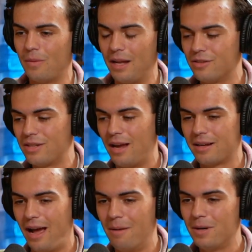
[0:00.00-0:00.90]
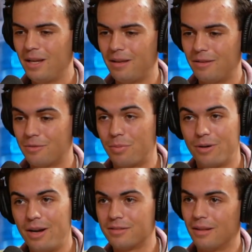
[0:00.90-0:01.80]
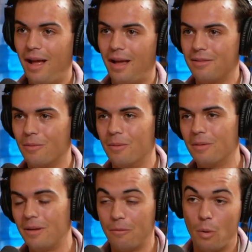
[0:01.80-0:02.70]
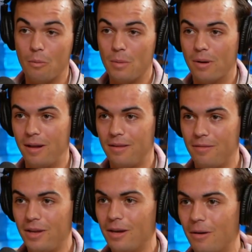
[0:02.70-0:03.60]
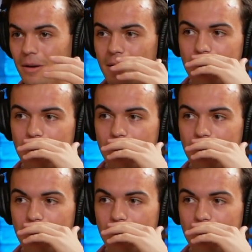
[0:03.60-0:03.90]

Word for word: that's just how comedy has progressed a lot to what we put on TV or